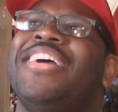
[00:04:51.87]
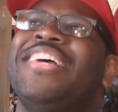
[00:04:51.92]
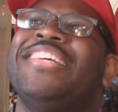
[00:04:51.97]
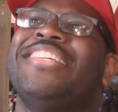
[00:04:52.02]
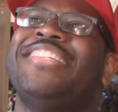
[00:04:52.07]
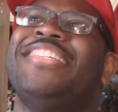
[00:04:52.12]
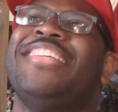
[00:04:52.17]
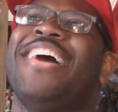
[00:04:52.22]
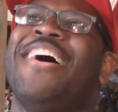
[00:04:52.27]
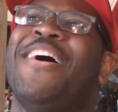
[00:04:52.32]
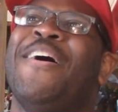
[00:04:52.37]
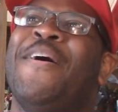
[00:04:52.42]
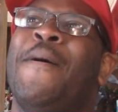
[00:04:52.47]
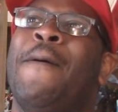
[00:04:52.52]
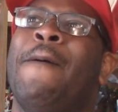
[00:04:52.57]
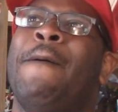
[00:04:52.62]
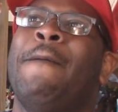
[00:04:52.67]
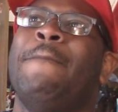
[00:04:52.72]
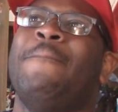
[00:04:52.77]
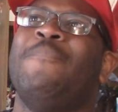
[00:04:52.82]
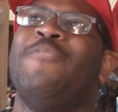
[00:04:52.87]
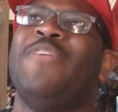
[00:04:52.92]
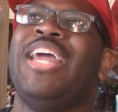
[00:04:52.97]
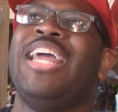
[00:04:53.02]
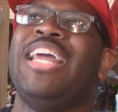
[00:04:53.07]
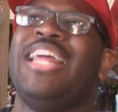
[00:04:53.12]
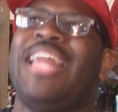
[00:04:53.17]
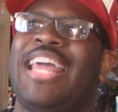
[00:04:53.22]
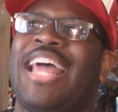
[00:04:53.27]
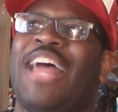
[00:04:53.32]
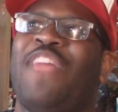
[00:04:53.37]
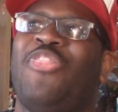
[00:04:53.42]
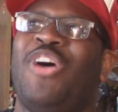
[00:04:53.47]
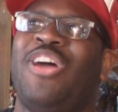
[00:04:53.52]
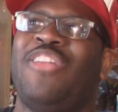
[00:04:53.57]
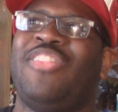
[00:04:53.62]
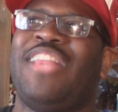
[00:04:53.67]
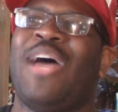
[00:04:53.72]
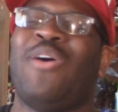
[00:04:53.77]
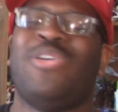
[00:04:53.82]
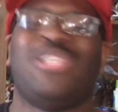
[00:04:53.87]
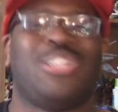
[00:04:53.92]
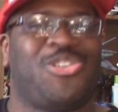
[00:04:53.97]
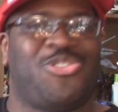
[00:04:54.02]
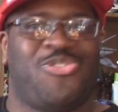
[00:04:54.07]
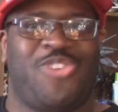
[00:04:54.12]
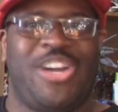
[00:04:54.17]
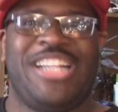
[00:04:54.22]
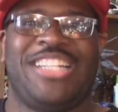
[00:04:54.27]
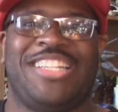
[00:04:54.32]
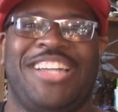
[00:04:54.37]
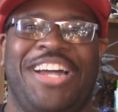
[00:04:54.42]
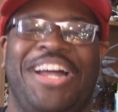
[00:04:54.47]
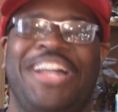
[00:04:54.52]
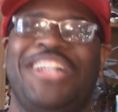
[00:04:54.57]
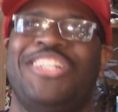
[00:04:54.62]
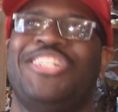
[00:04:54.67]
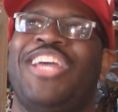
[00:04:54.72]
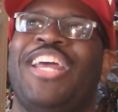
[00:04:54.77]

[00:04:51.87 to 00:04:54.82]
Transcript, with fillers: So it, I thought that was a great touch,